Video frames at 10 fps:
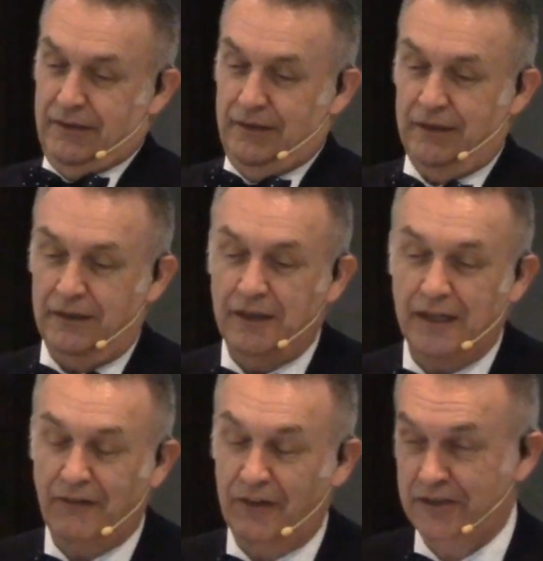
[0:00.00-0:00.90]

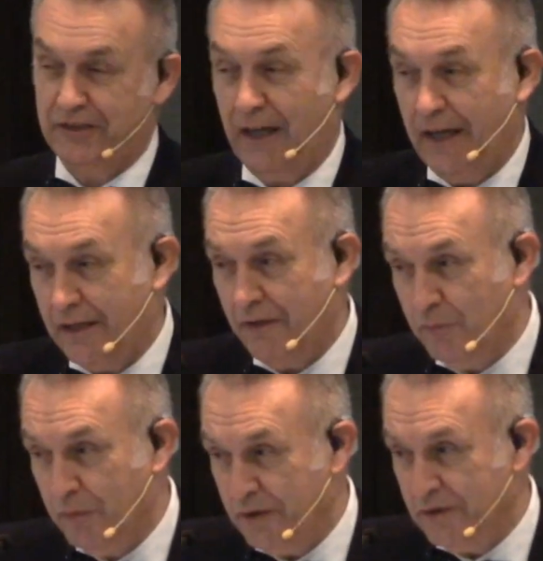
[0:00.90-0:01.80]
a stack
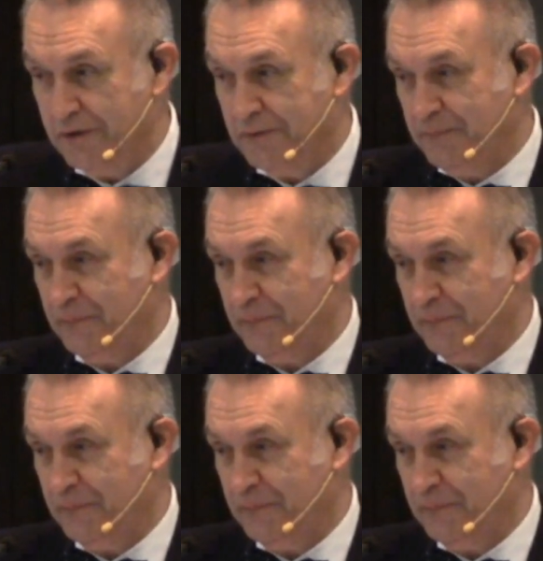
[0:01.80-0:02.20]
of books